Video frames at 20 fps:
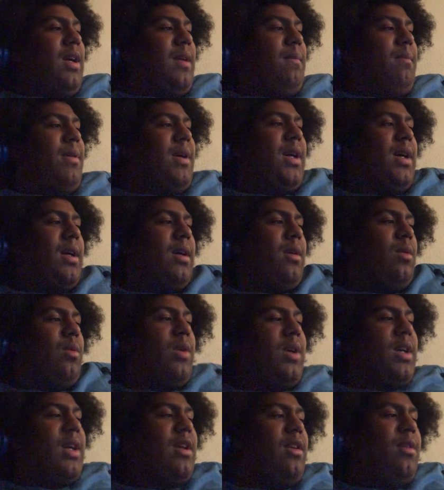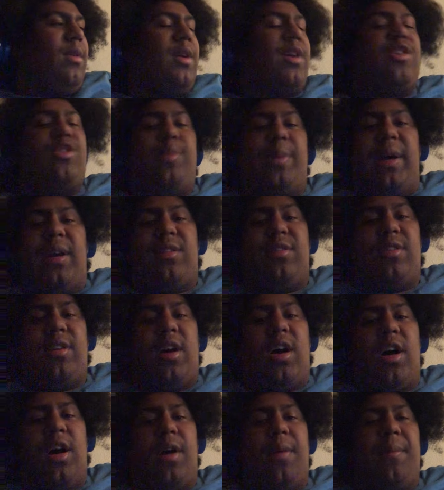But what can you expect?
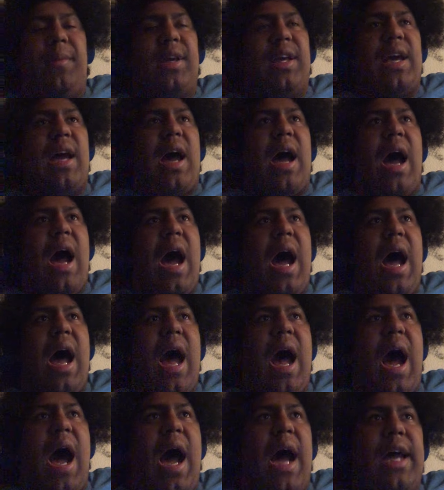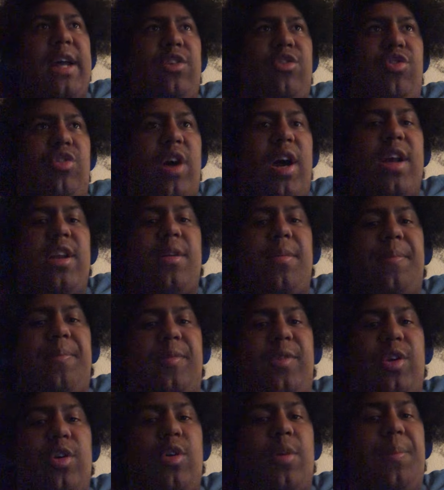Um, yeah, I tried to
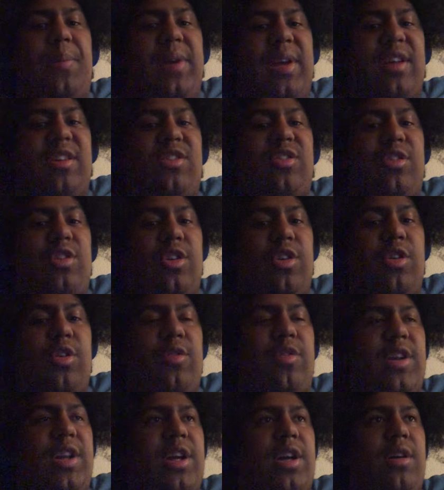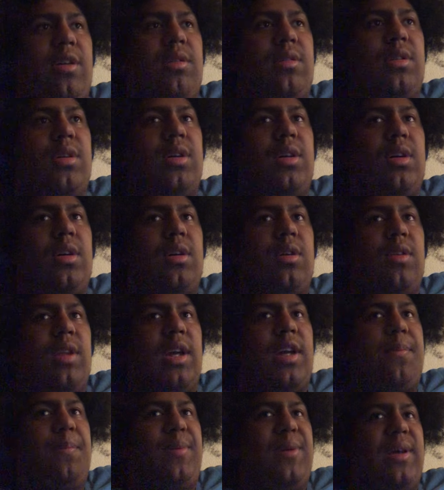do a PS2 video, like
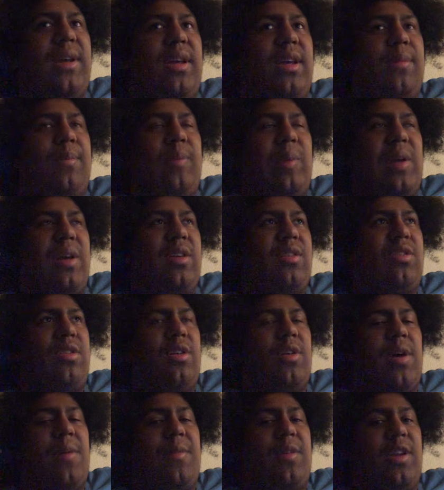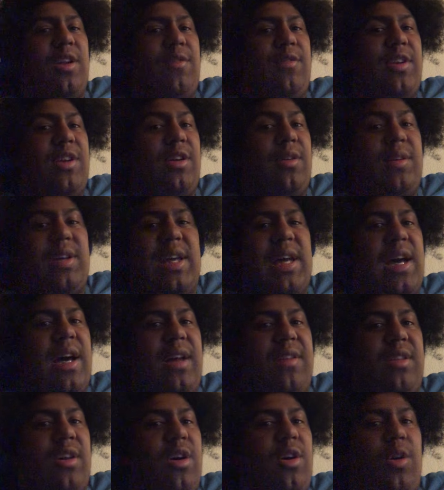P PS2 emulator video. Yeah,
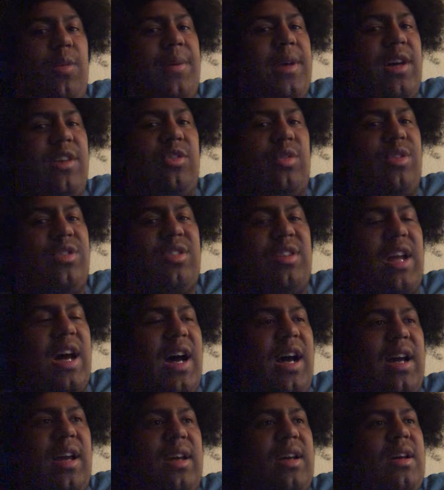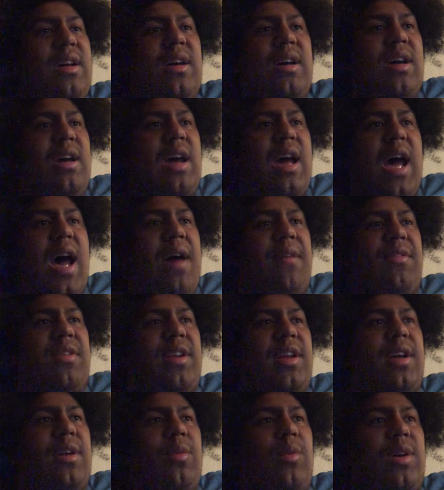the OBS was not having
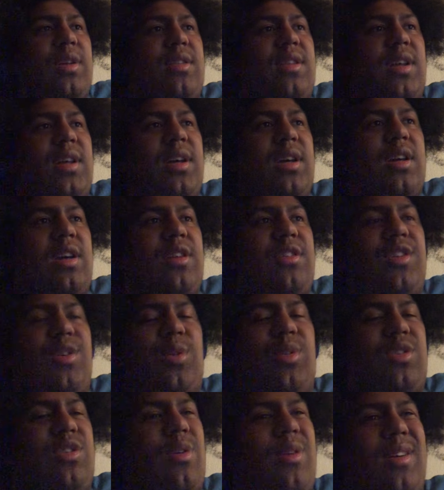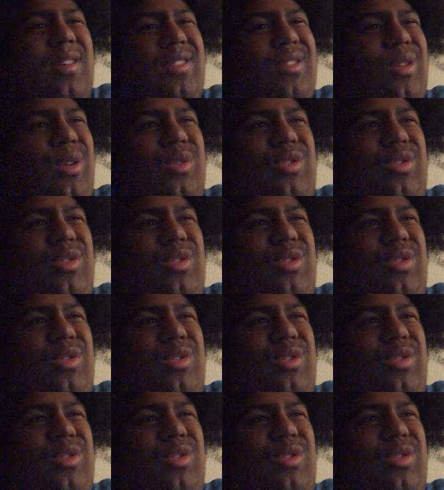it with it because it was going so